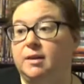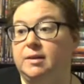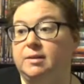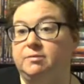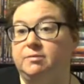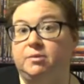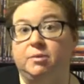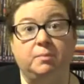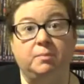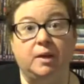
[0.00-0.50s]

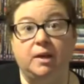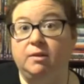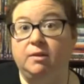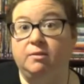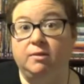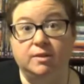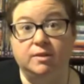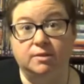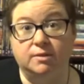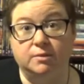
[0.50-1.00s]
For many
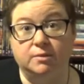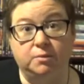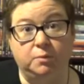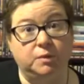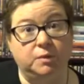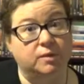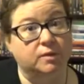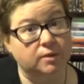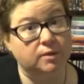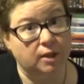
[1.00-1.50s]
reasons
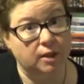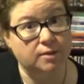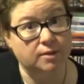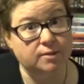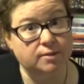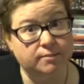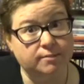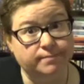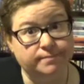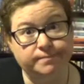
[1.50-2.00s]
we'll
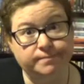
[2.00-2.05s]
discuss.